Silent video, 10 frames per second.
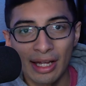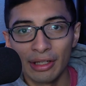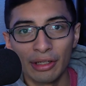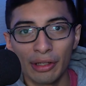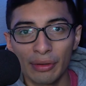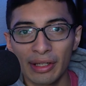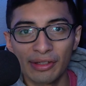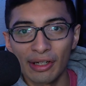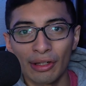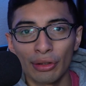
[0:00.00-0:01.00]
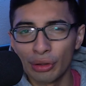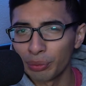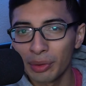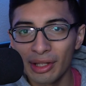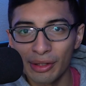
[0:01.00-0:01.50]
you know, it's gonna look
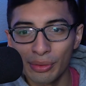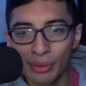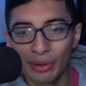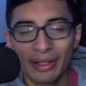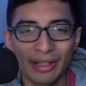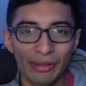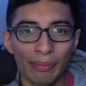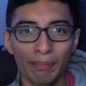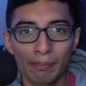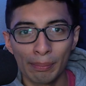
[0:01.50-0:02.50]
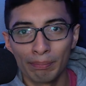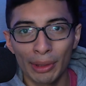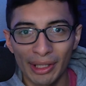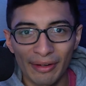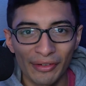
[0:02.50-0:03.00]
really cool, and then you
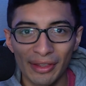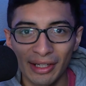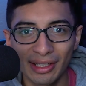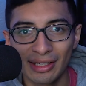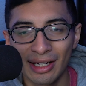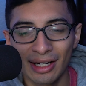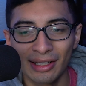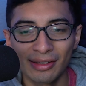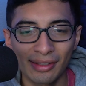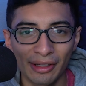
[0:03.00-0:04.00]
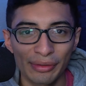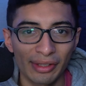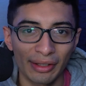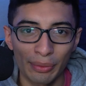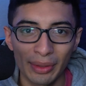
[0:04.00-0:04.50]
plug everything in and it sounds
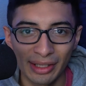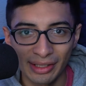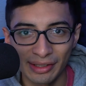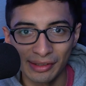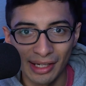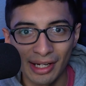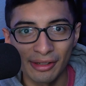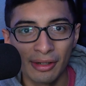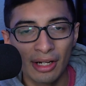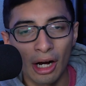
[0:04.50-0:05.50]
like the way it does now,